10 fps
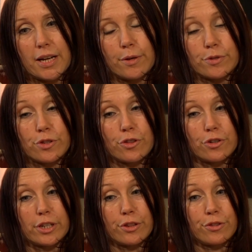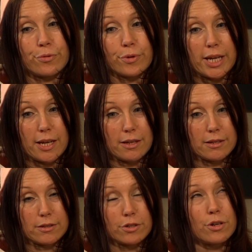was 33.
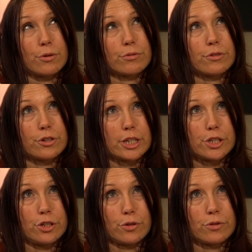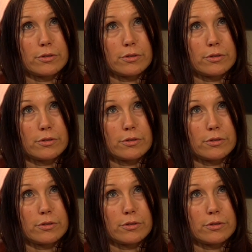No, 32.